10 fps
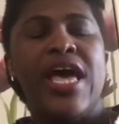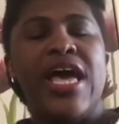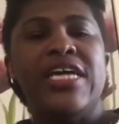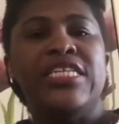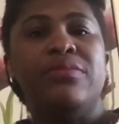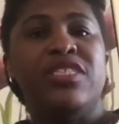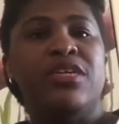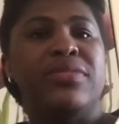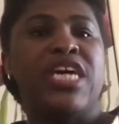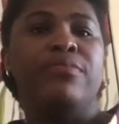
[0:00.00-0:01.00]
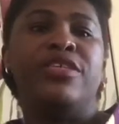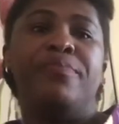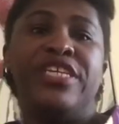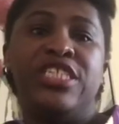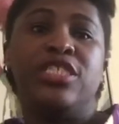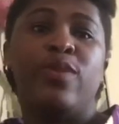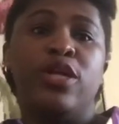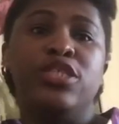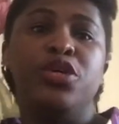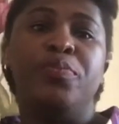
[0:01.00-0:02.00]
And sometimes the patient might
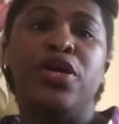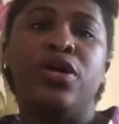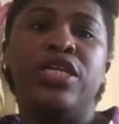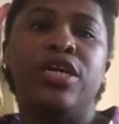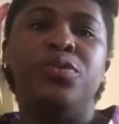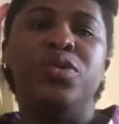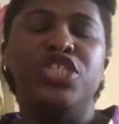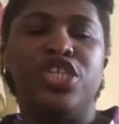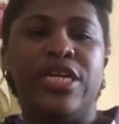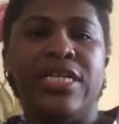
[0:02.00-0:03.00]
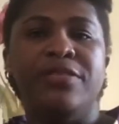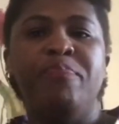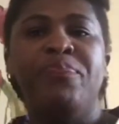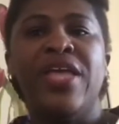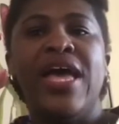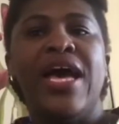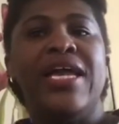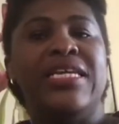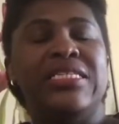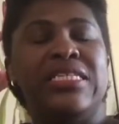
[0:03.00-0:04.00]
also be on a regional
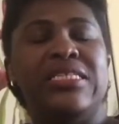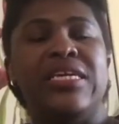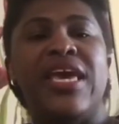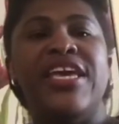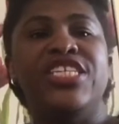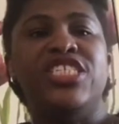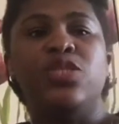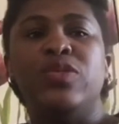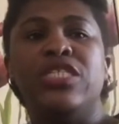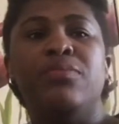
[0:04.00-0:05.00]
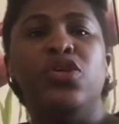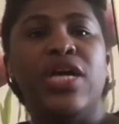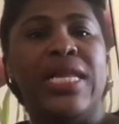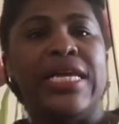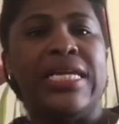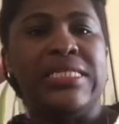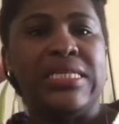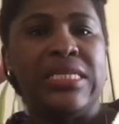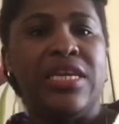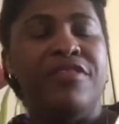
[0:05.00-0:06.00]
anesthetic agent with some local
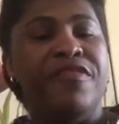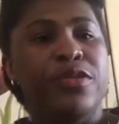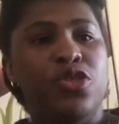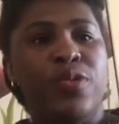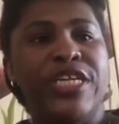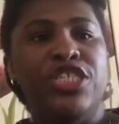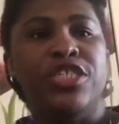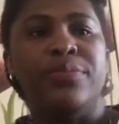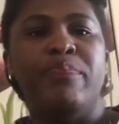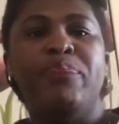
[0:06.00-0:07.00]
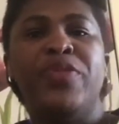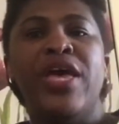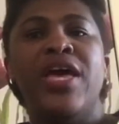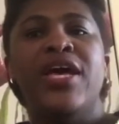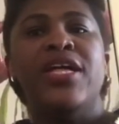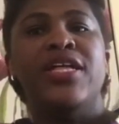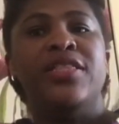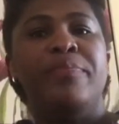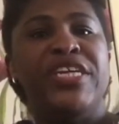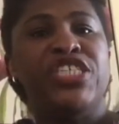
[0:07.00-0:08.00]
anesthetic infiltration.
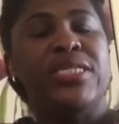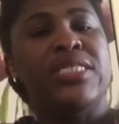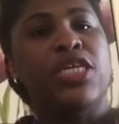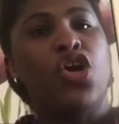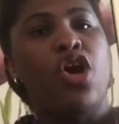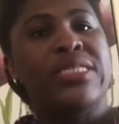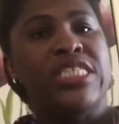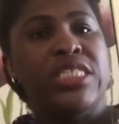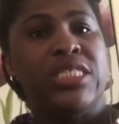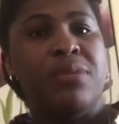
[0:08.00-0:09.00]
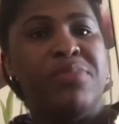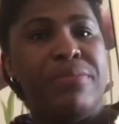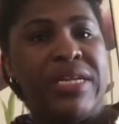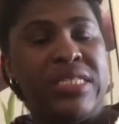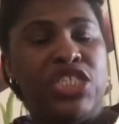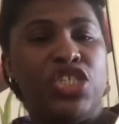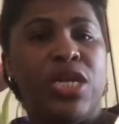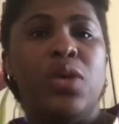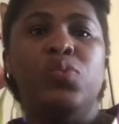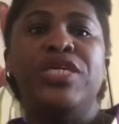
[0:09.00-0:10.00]
The patient is on oxygen
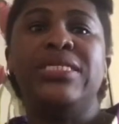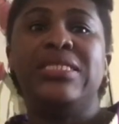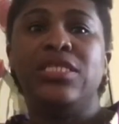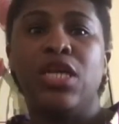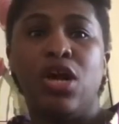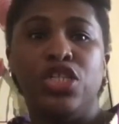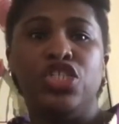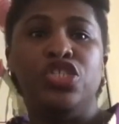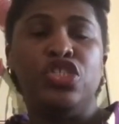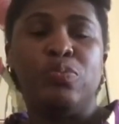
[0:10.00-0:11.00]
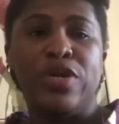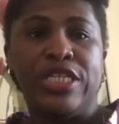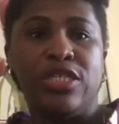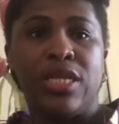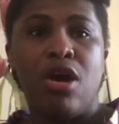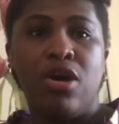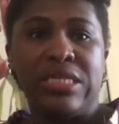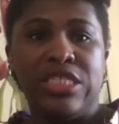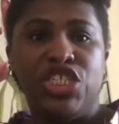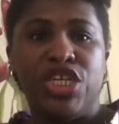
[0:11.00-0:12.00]
supplementation, and we still continue to monitor the
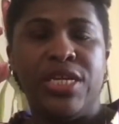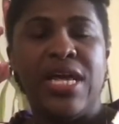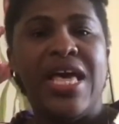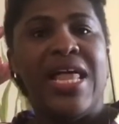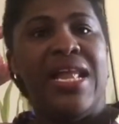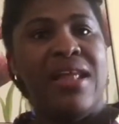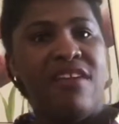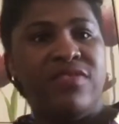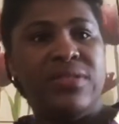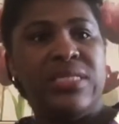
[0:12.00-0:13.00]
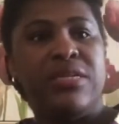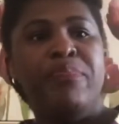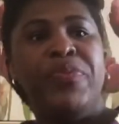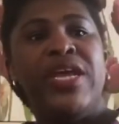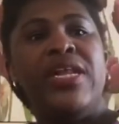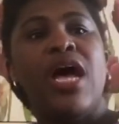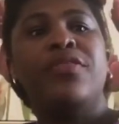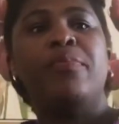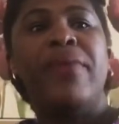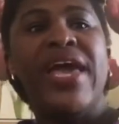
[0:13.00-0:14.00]
oxygen levels. Now,
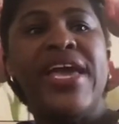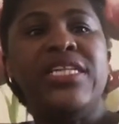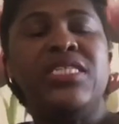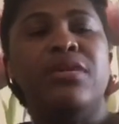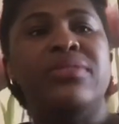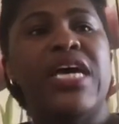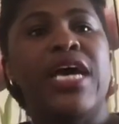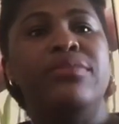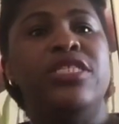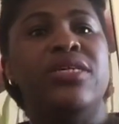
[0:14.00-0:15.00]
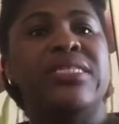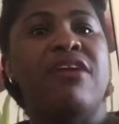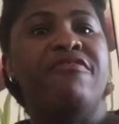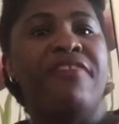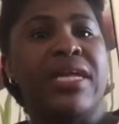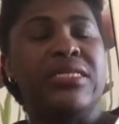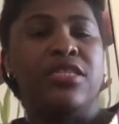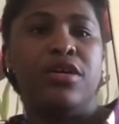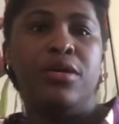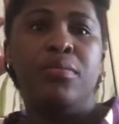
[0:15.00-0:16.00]
the pain sometimes does affect
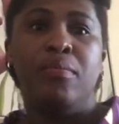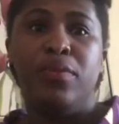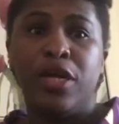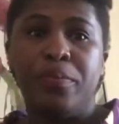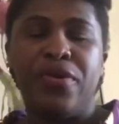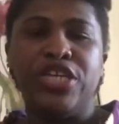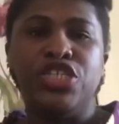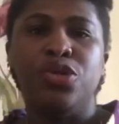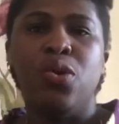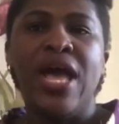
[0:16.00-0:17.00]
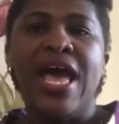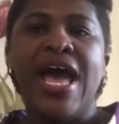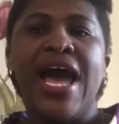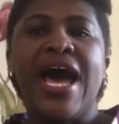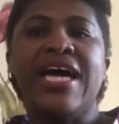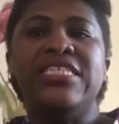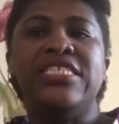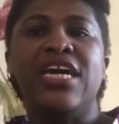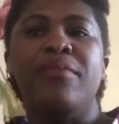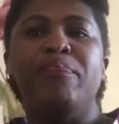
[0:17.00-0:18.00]
the blood pressure,
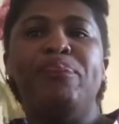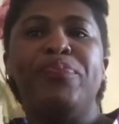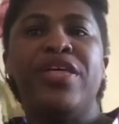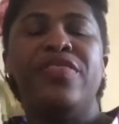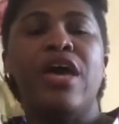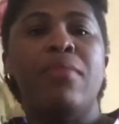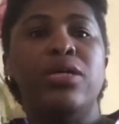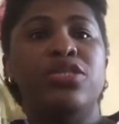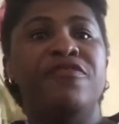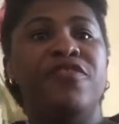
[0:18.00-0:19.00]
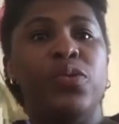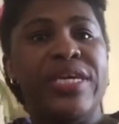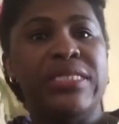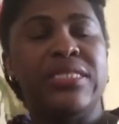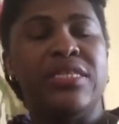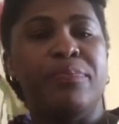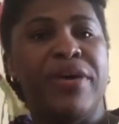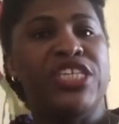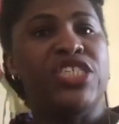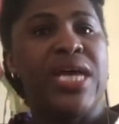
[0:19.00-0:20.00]
and the amount of fluids the
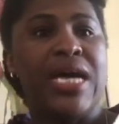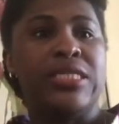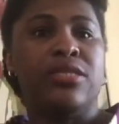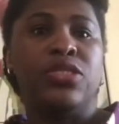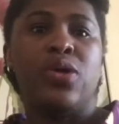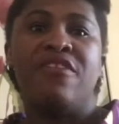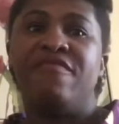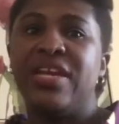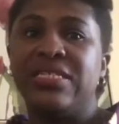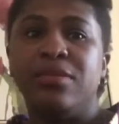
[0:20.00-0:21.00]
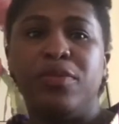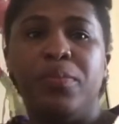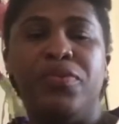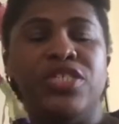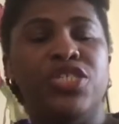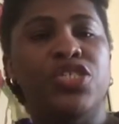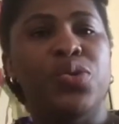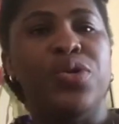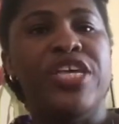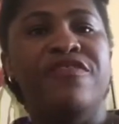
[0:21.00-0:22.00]
patient has also affects the blood pressure.
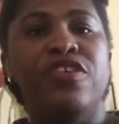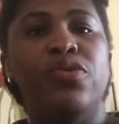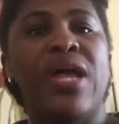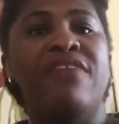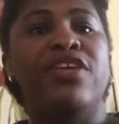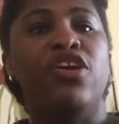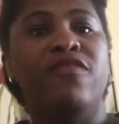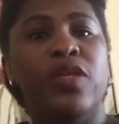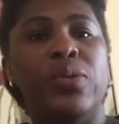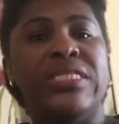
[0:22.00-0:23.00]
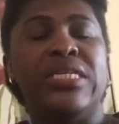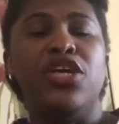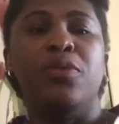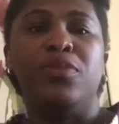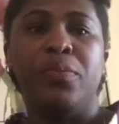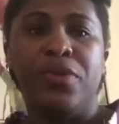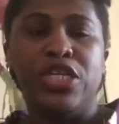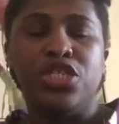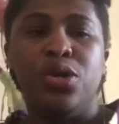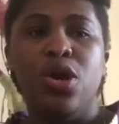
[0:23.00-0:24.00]
So if you don't have enough fluids, then your blood
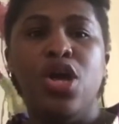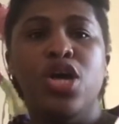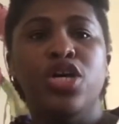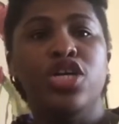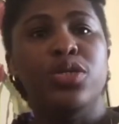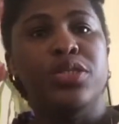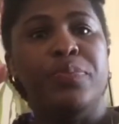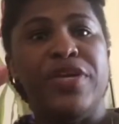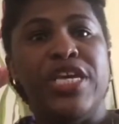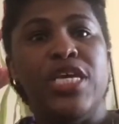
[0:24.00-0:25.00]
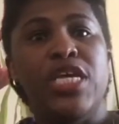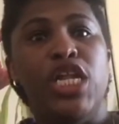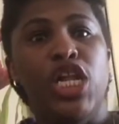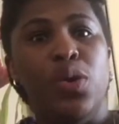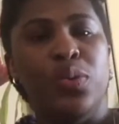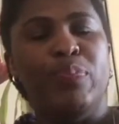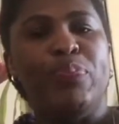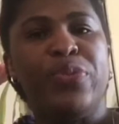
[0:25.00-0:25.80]
pressure could be low.